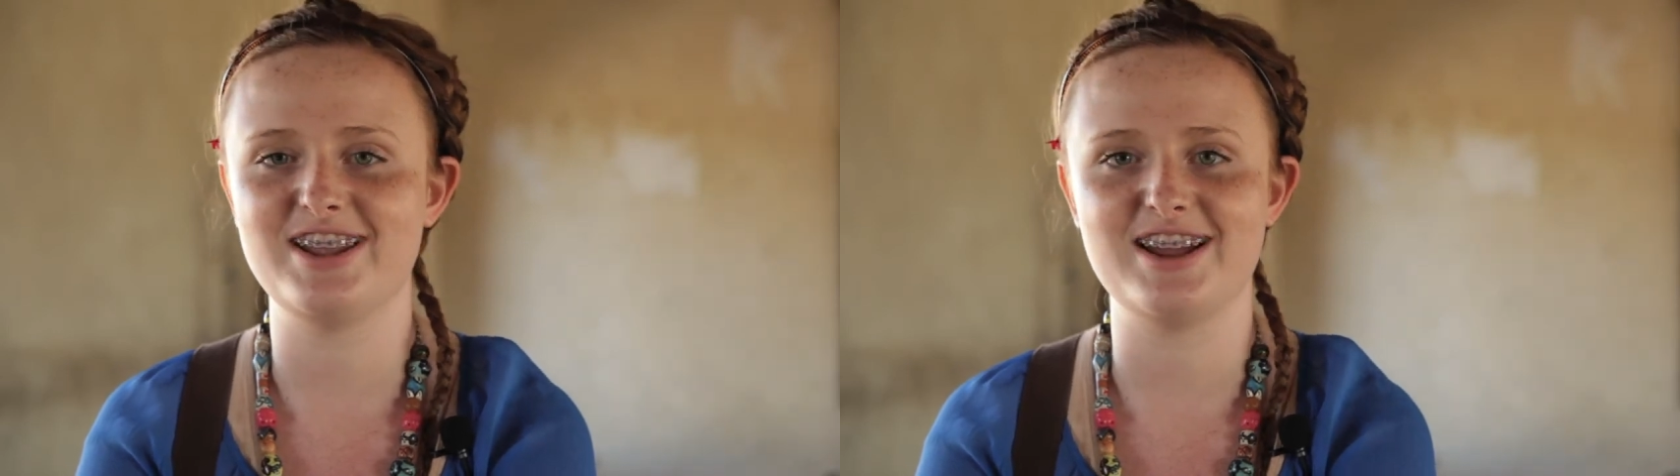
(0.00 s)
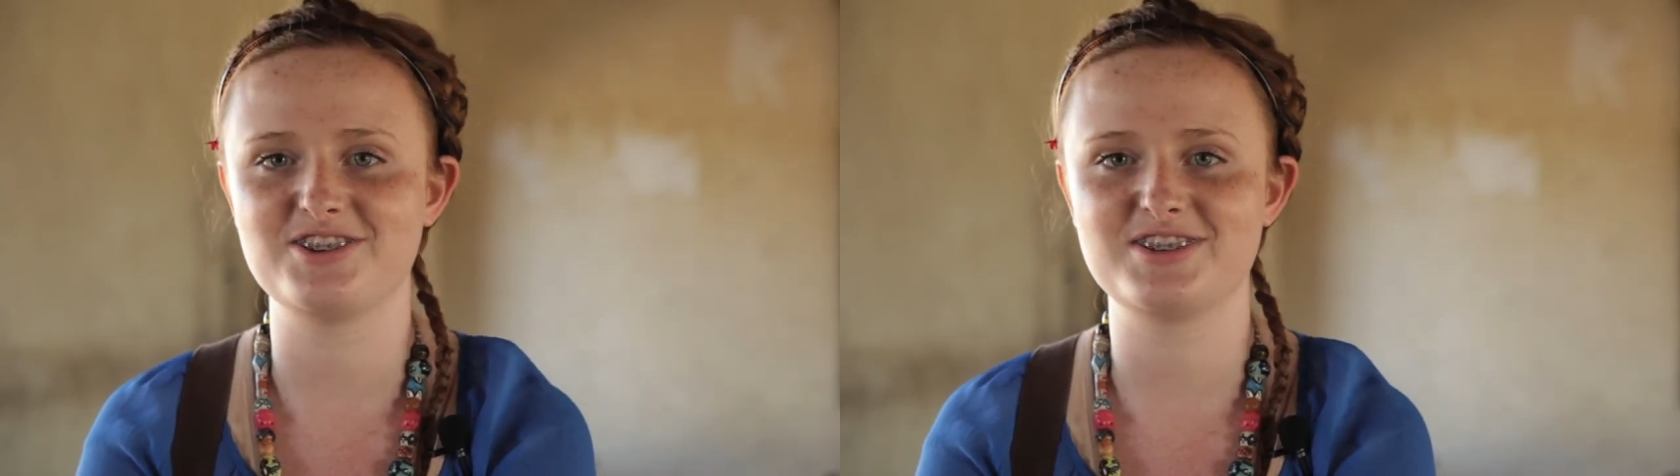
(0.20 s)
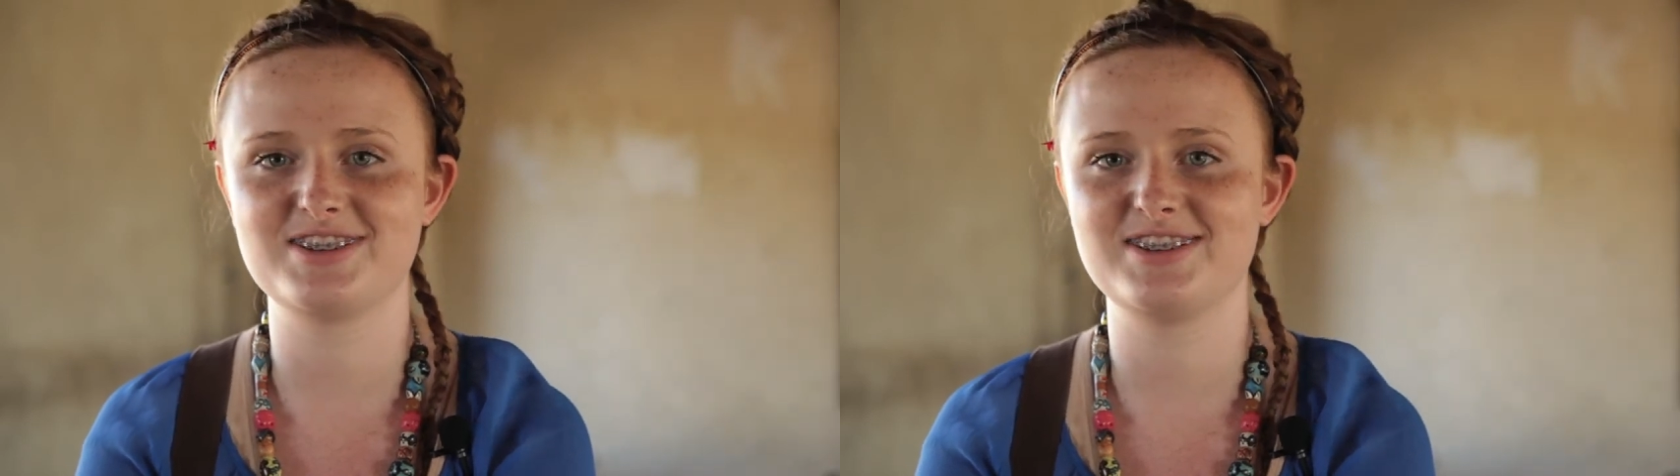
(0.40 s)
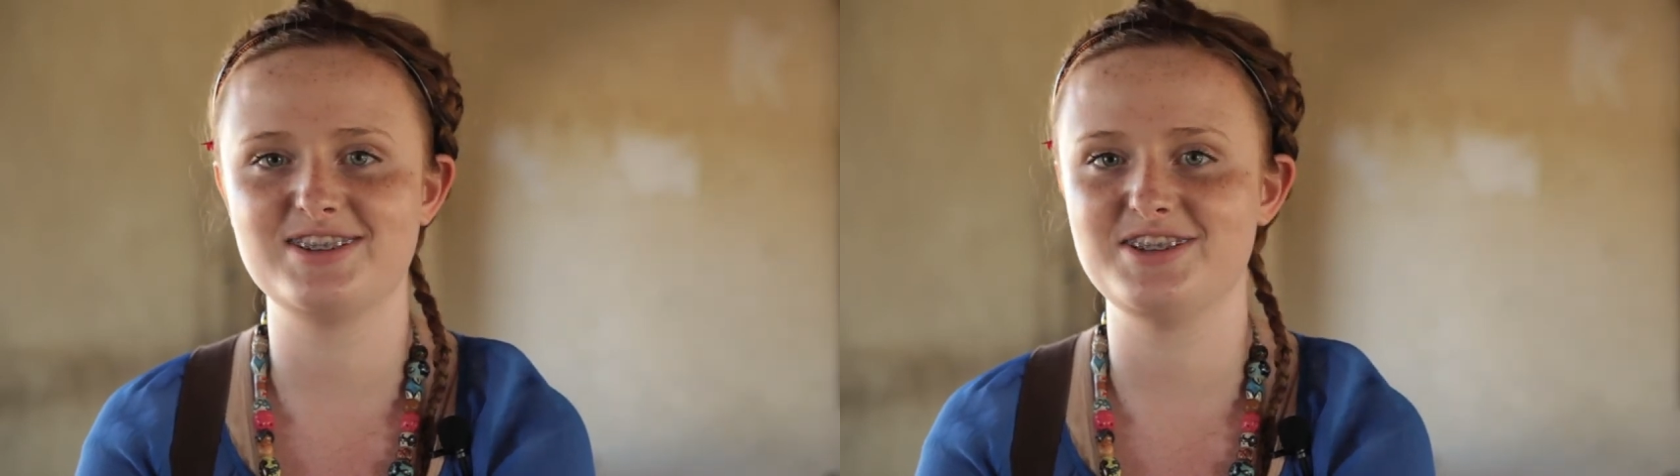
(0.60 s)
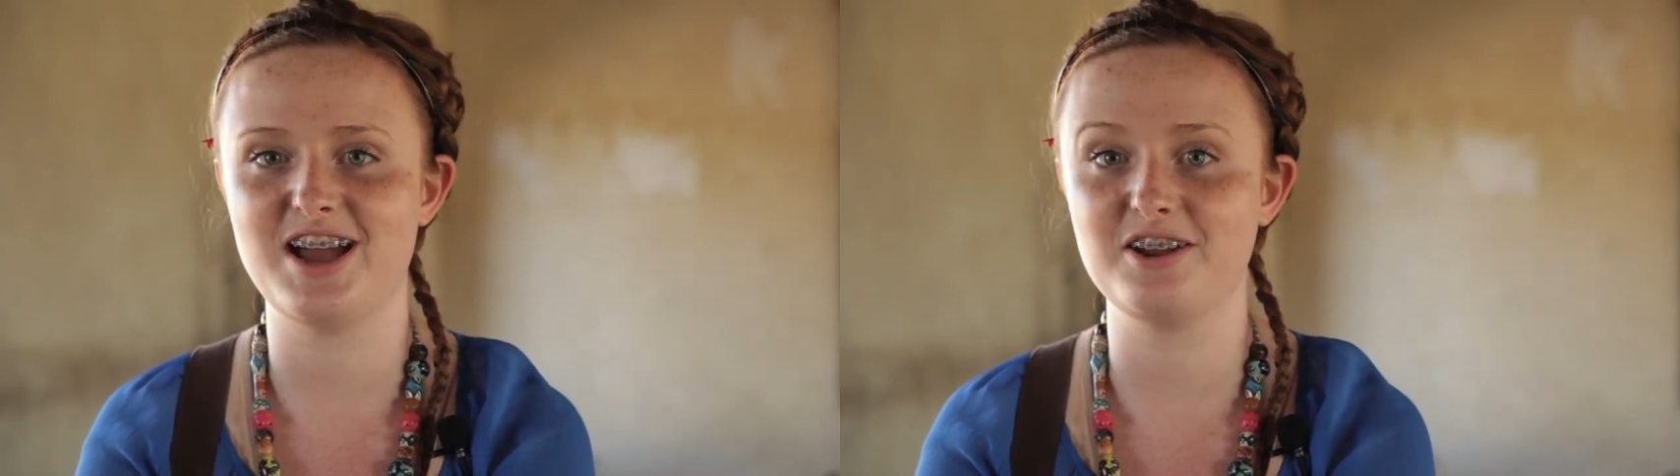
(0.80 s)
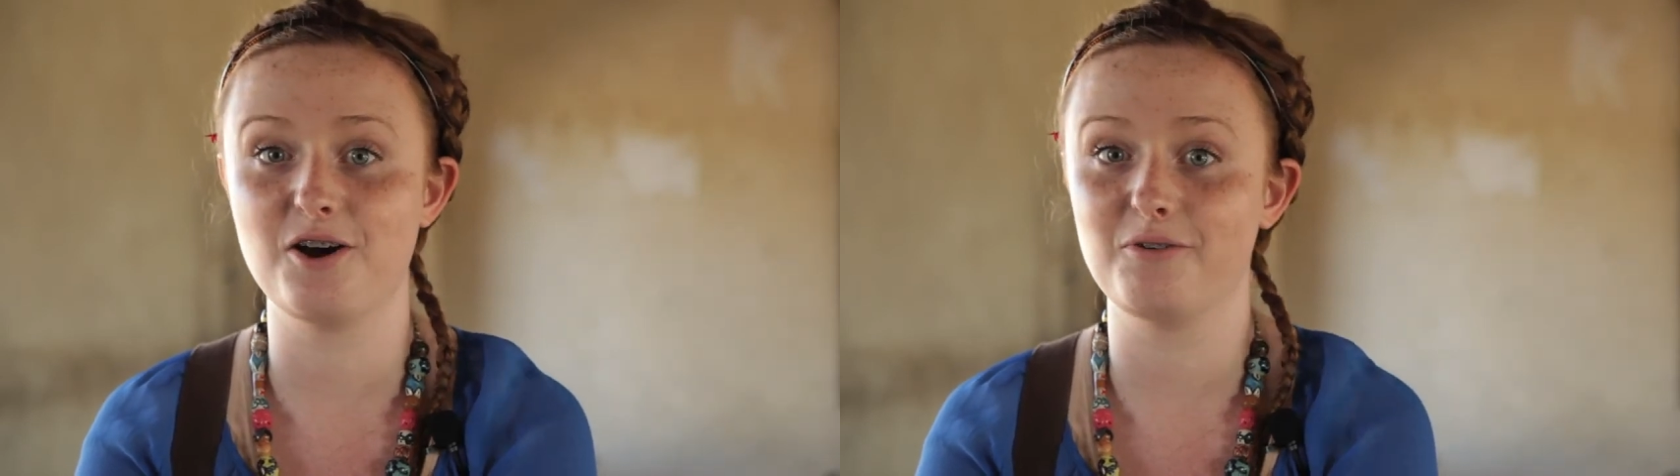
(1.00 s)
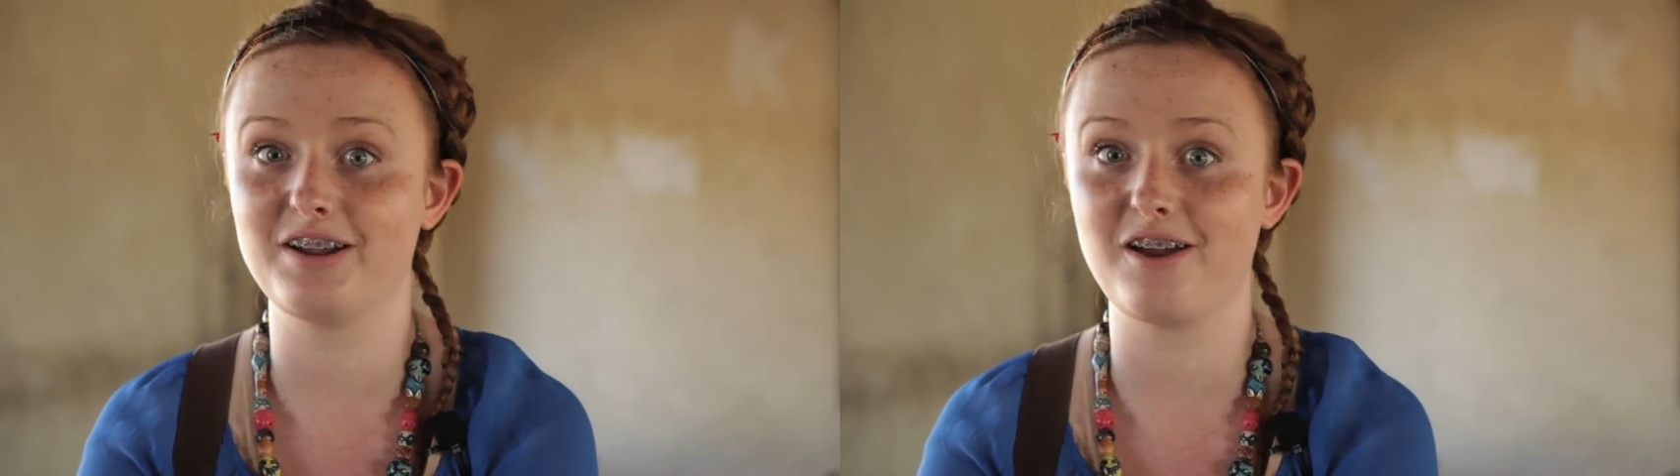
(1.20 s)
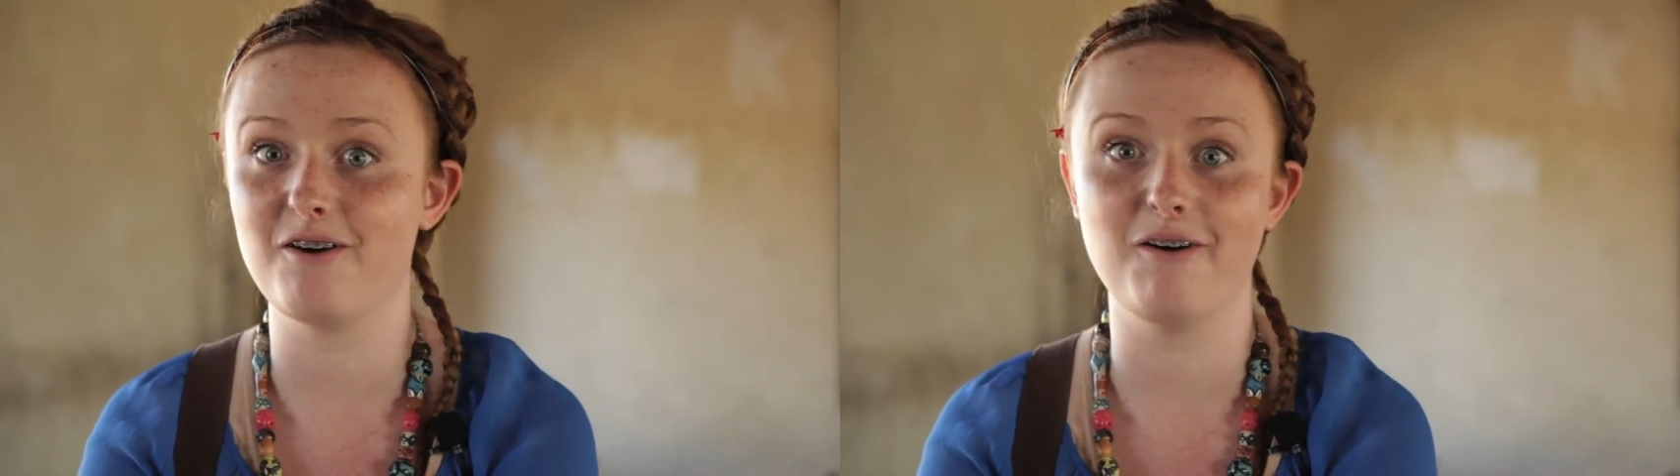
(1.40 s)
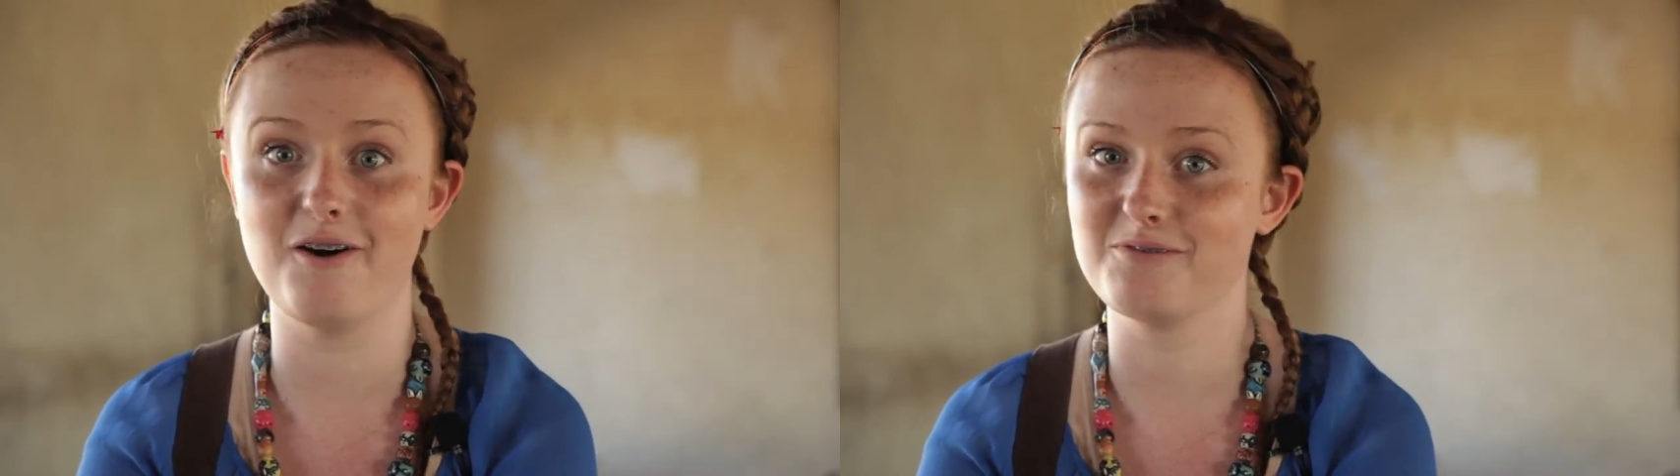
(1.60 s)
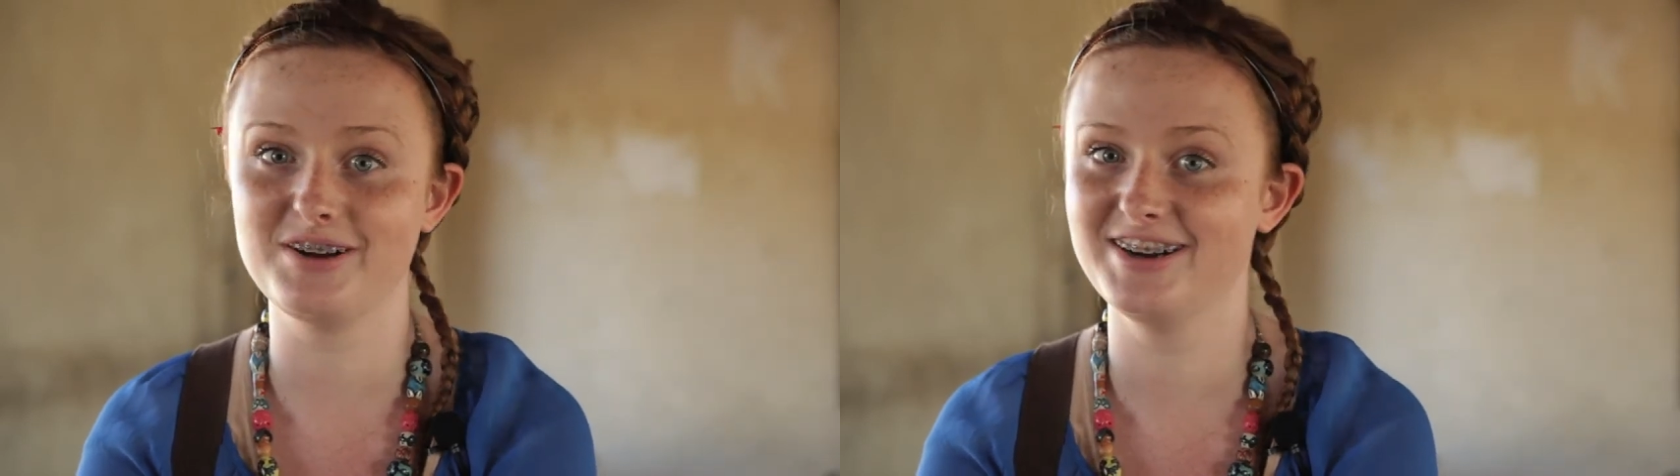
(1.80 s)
I just, I don't want to go home.